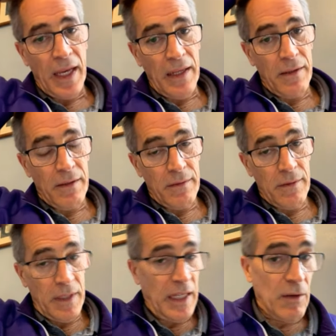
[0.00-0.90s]
And
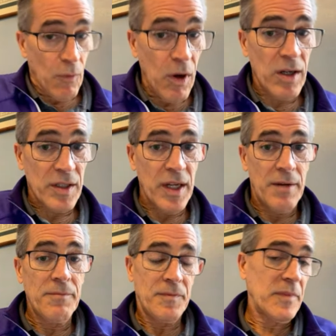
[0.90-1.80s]
it works
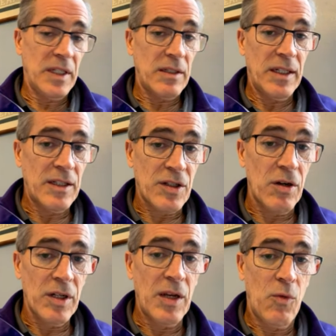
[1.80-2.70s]
some. It
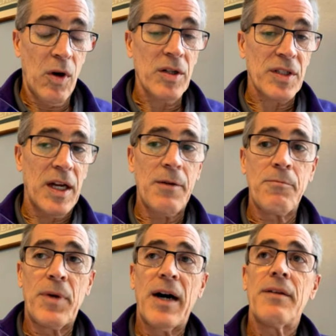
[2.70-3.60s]
certainly works
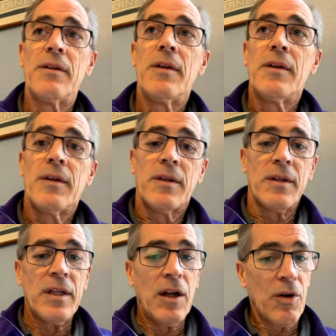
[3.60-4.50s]
some, but
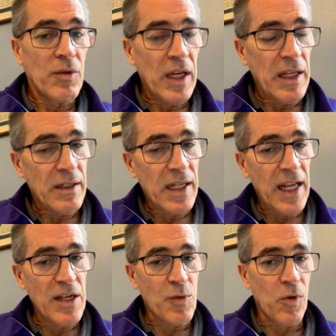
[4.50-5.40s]
you know, in
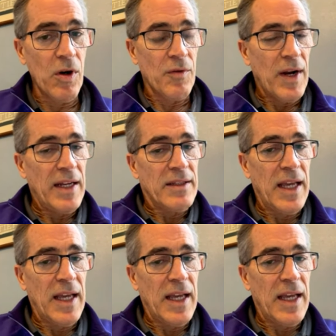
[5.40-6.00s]
today's world, right?